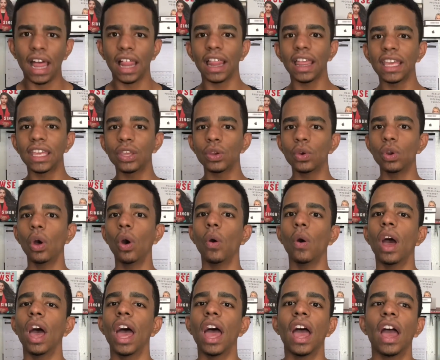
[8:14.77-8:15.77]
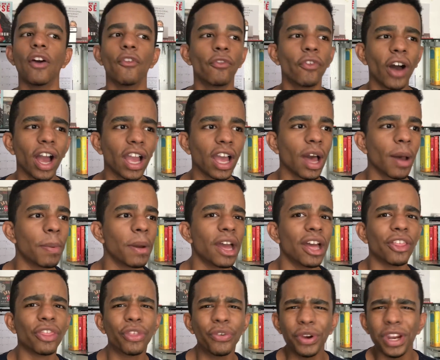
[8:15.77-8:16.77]
Like, you don't fuck up
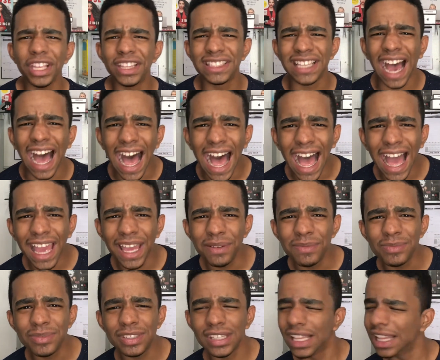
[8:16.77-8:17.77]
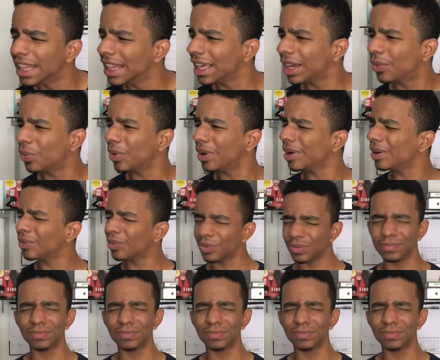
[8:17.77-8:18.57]
3 times. Like, what?